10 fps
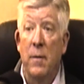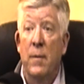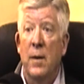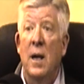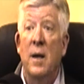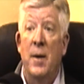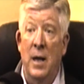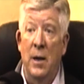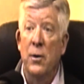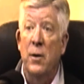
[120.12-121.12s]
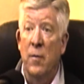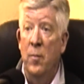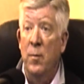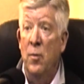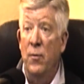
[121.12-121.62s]
and thinking about how you
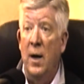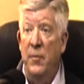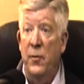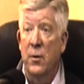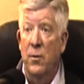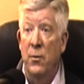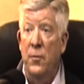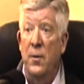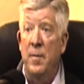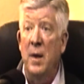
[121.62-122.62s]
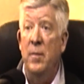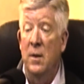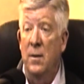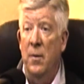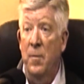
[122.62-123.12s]
can remove obstacles that may
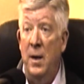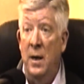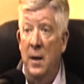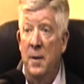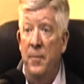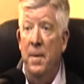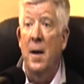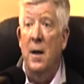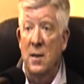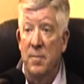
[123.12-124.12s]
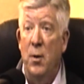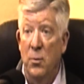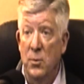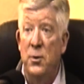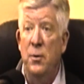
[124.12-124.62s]
be in their way, as
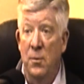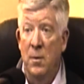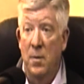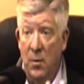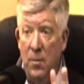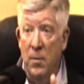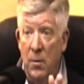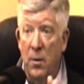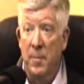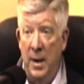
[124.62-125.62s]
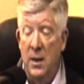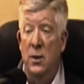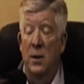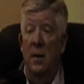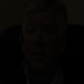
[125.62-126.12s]
opposed to quote-unquote
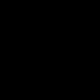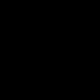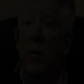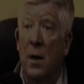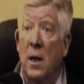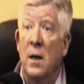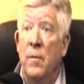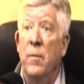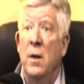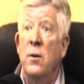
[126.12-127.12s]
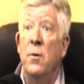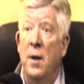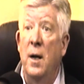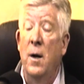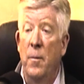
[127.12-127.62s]
managing them. What can we do
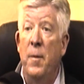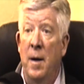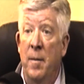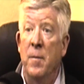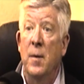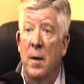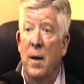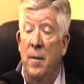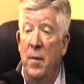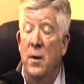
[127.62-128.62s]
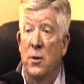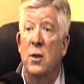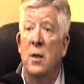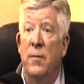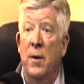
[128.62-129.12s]
to help them
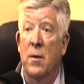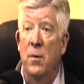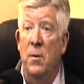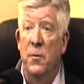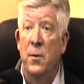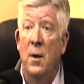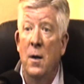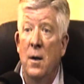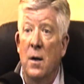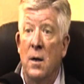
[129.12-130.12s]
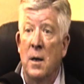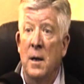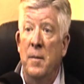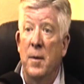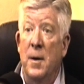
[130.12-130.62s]
achieve their goals?
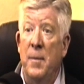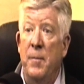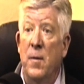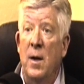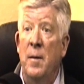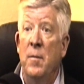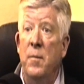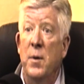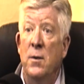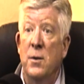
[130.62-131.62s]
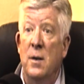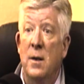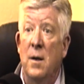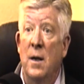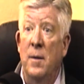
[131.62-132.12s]
Tom
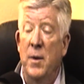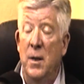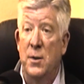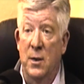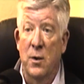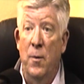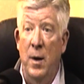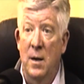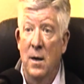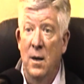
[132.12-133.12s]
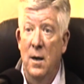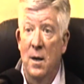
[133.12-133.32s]
Peters has a great